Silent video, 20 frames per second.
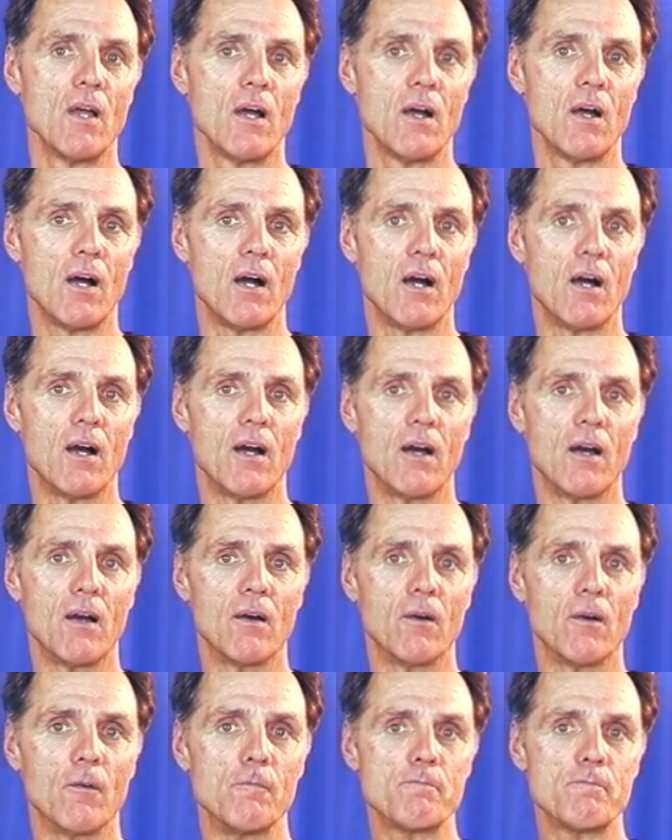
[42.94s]

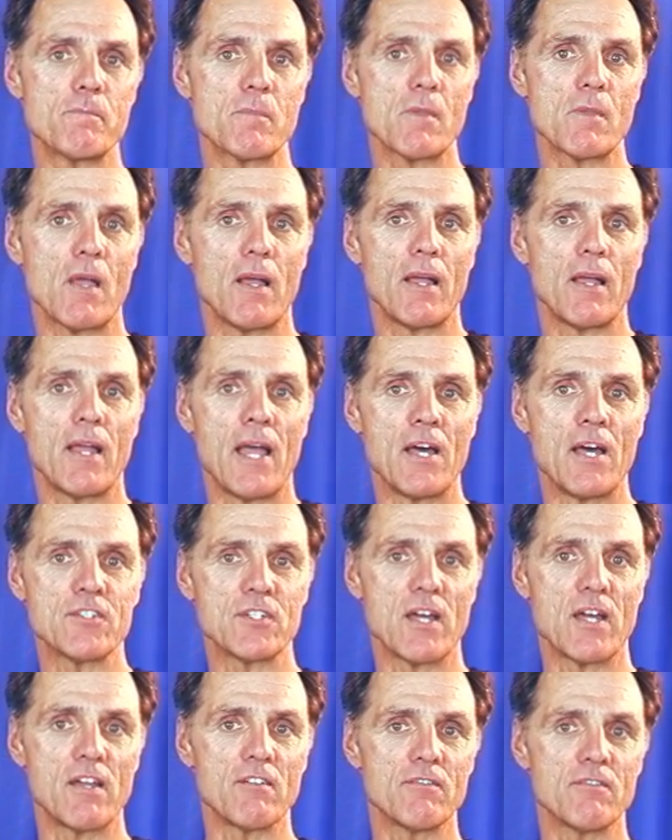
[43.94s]
as
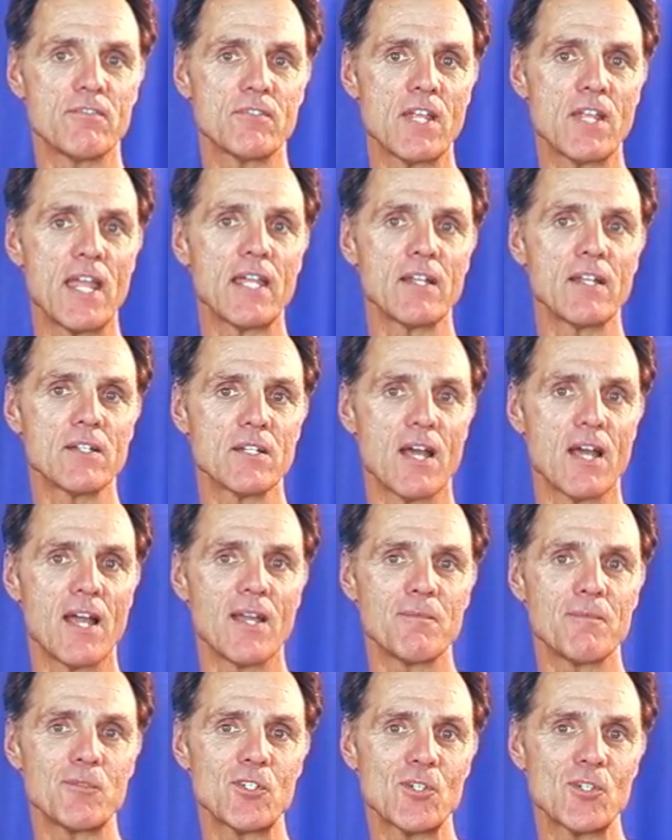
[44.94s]
I've taken
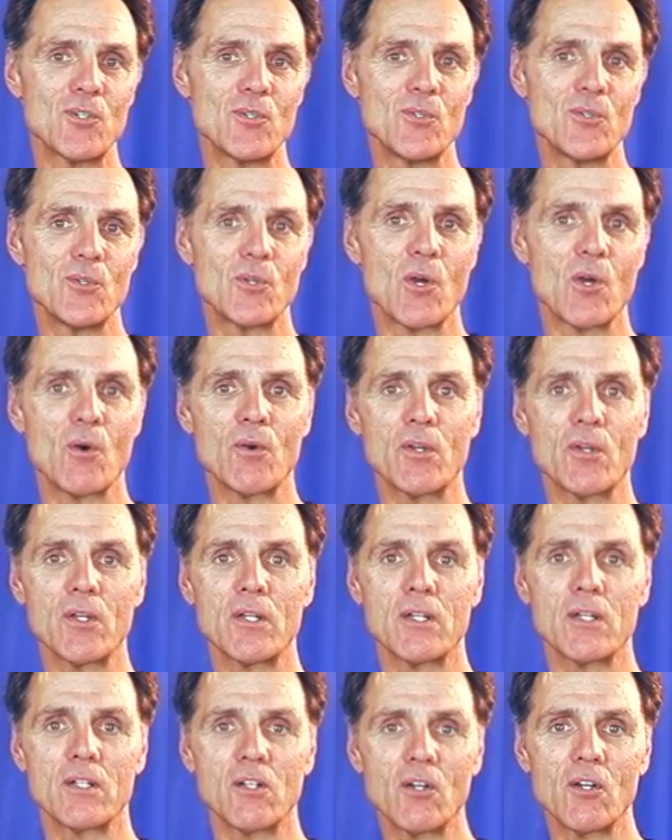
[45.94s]
time to go
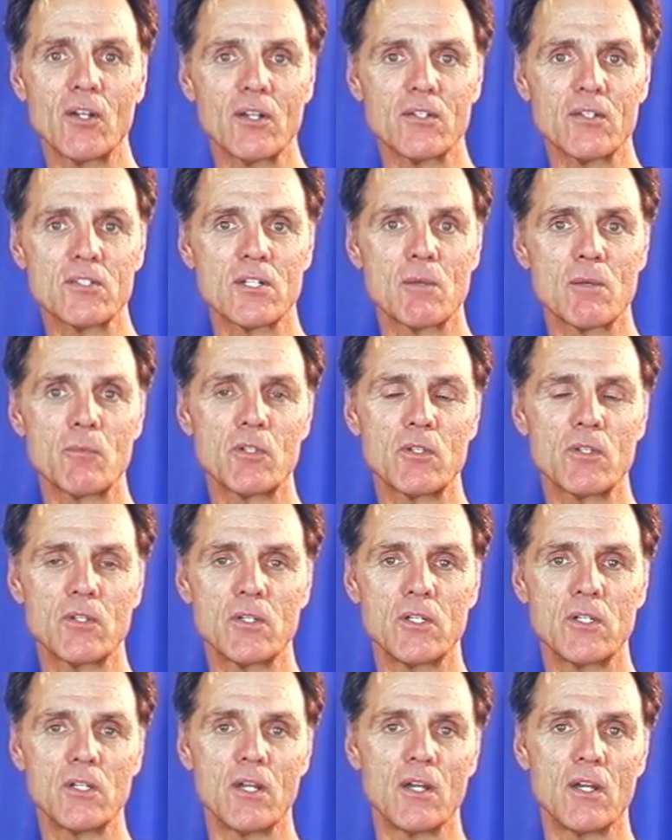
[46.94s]
in and look at some of
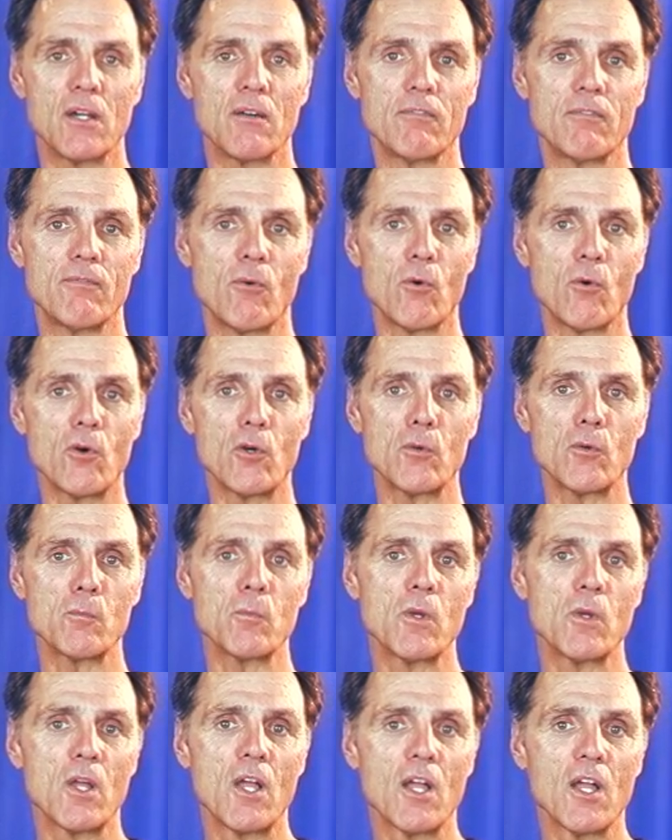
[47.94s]
the
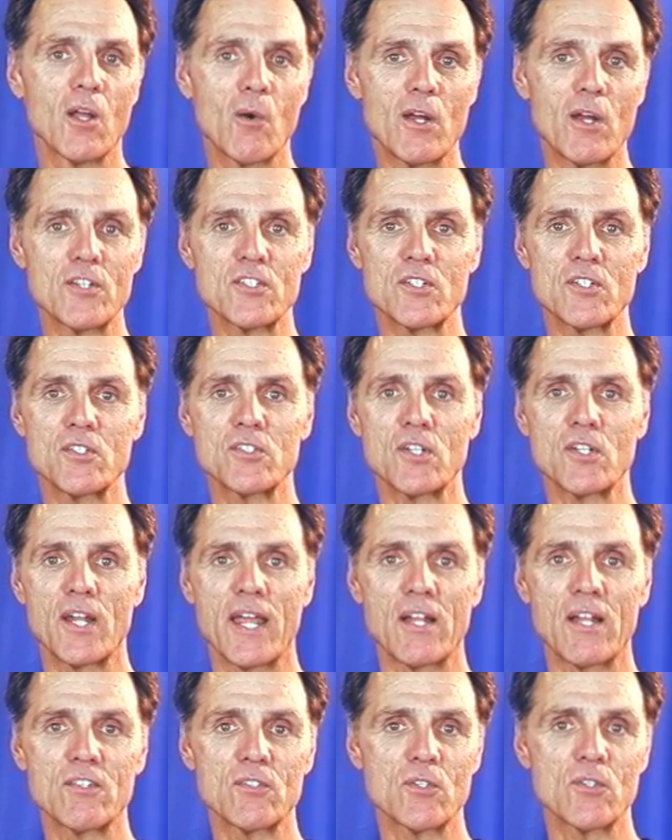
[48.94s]
forum questions and
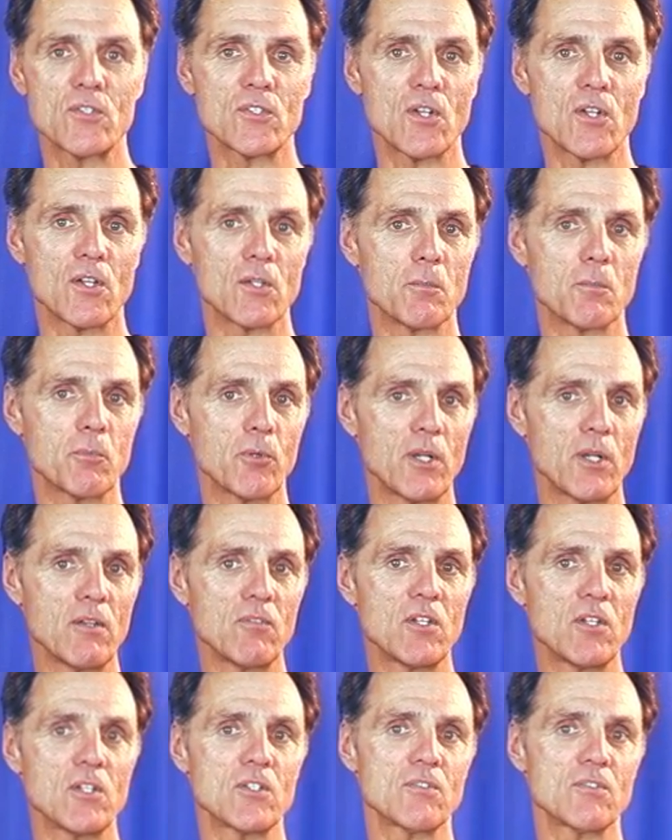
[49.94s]
answers on the
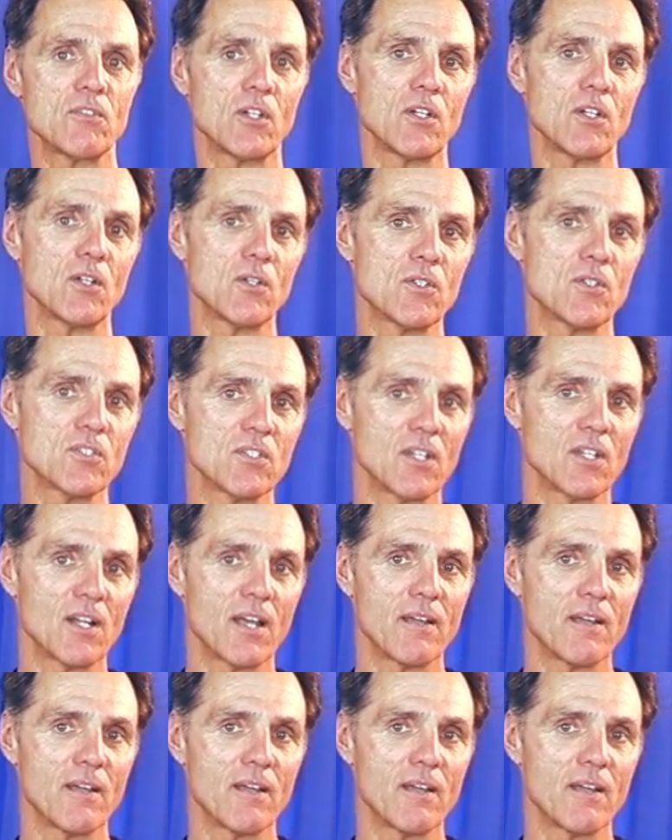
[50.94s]
previous videos that